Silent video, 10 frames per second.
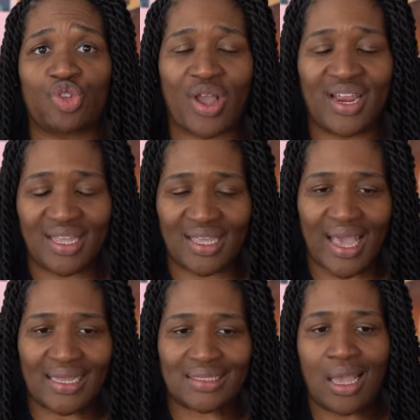trying to
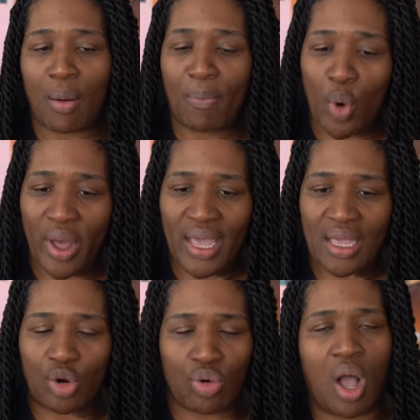get our
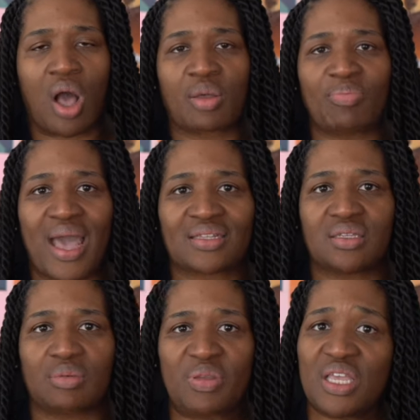boy Grog back
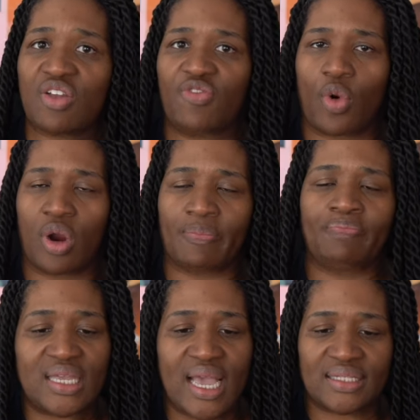to peak form.
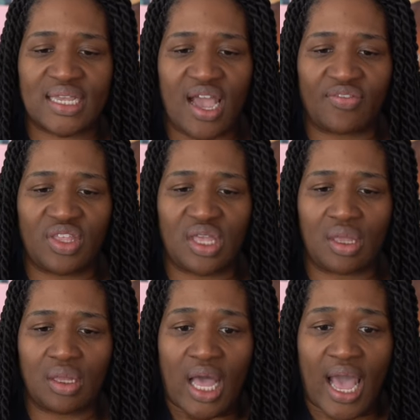He had to have
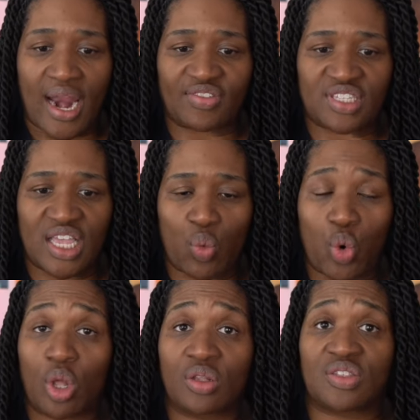the
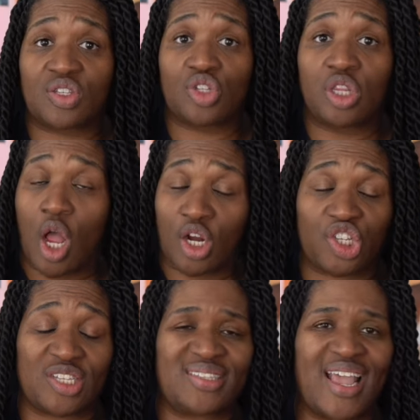world's
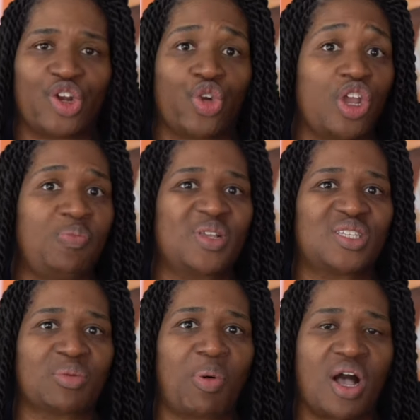largest and
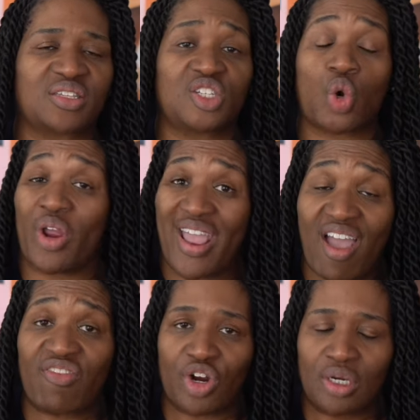creepiest suppository
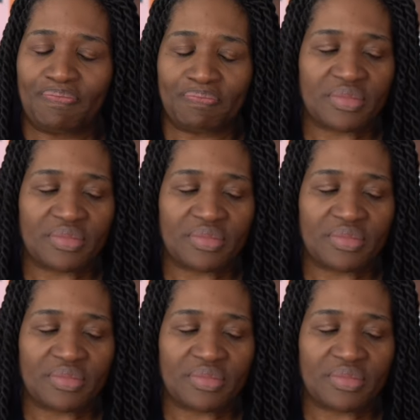ever